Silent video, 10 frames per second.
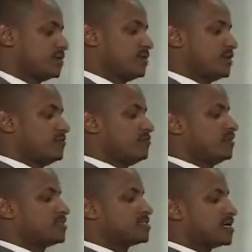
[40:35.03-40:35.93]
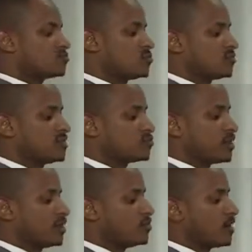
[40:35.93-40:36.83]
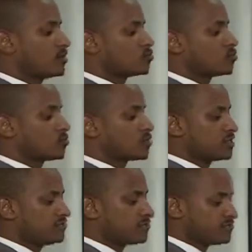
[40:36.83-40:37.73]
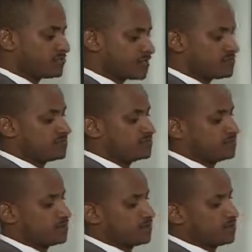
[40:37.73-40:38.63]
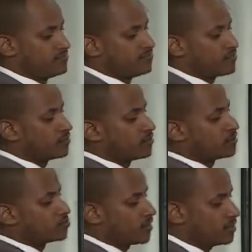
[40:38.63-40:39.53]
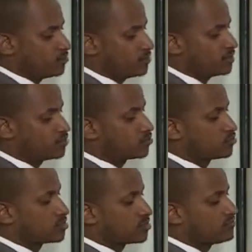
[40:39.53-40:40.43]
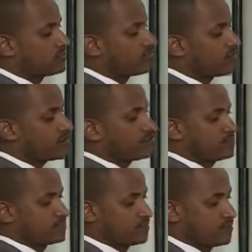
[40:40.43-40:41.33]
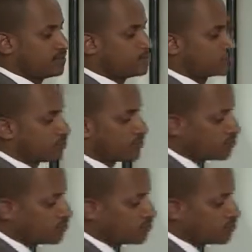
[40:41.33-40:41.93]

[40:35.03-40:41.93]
If we decide to go this way, 1, 2, 3, 4, 5. If we go this way, 1, 2, 3, 4, 5. So we do